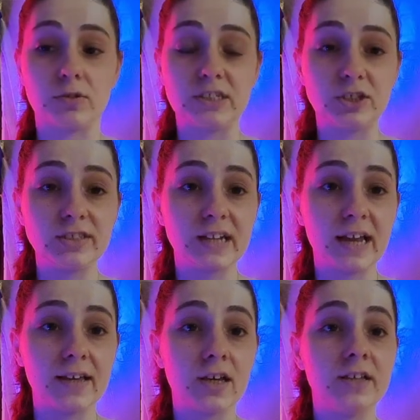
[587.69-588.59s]
It's just
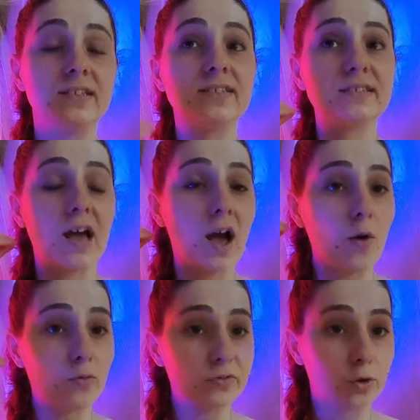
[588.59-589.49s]
like, this is
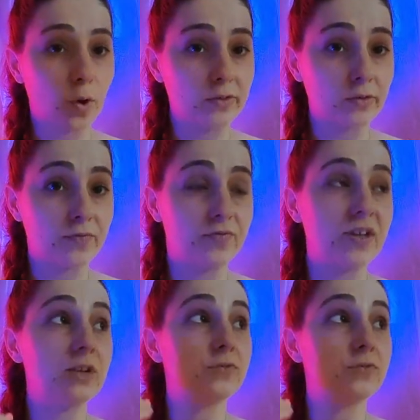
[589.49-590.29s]
how with the quantum field,